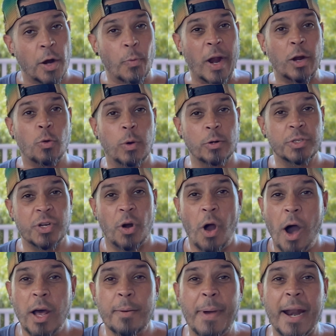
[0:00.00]
Direct quotes are
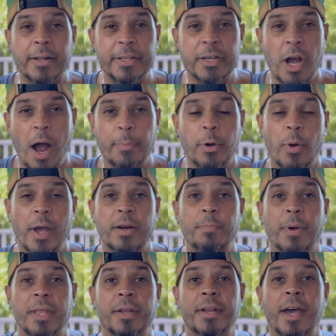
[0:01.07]
automatically
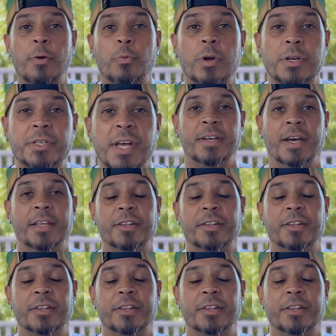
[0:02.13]
copyrighted by the networks,